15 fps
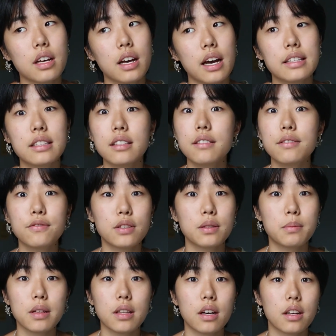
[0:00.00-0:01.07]
I didn't film
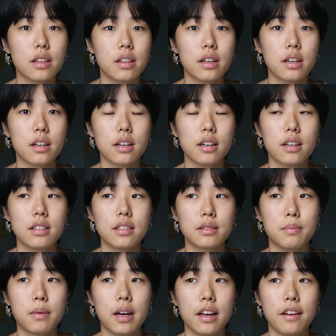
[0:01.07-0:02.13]
a lot there because
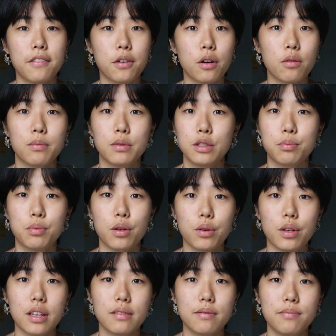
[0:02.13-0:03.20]
my phone was
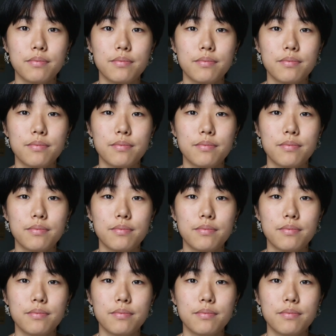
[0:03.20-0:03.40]
broken,